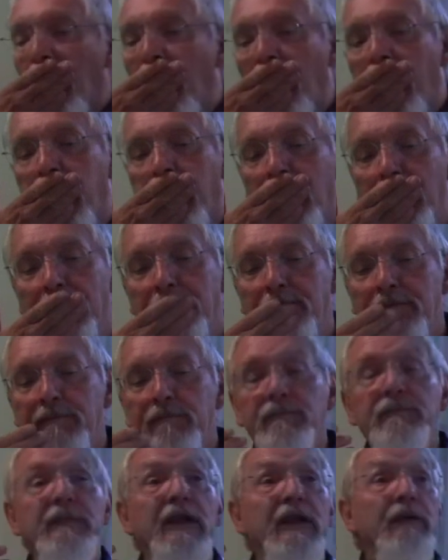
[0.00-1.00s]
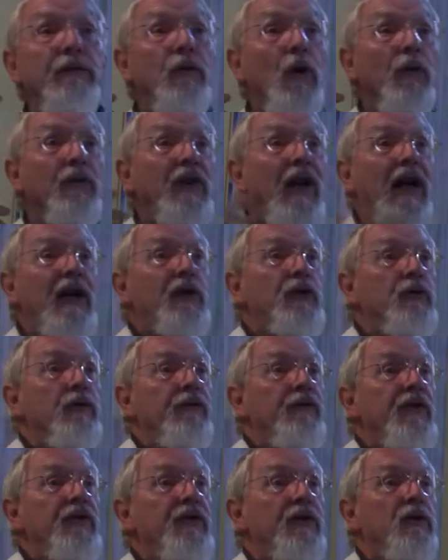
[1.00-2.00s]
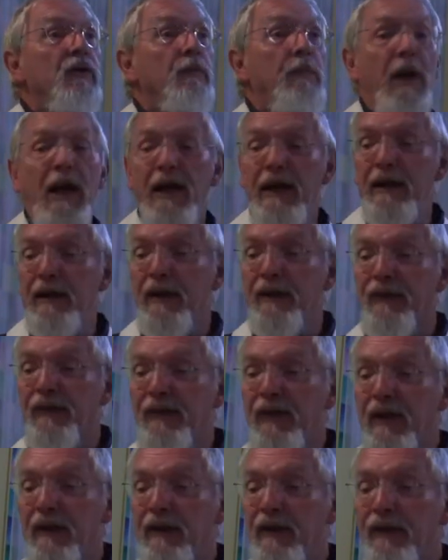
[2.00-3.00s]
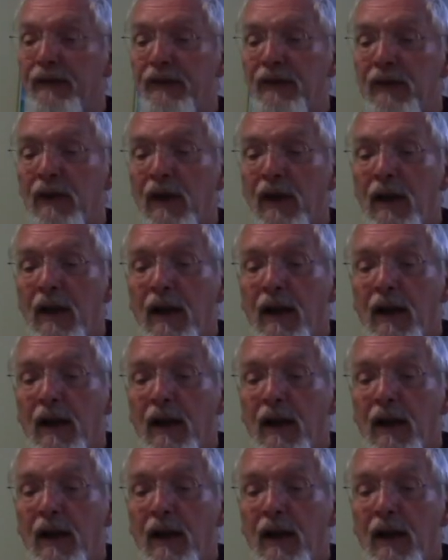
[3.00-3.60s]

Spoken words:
It involves actual physical pain and sickness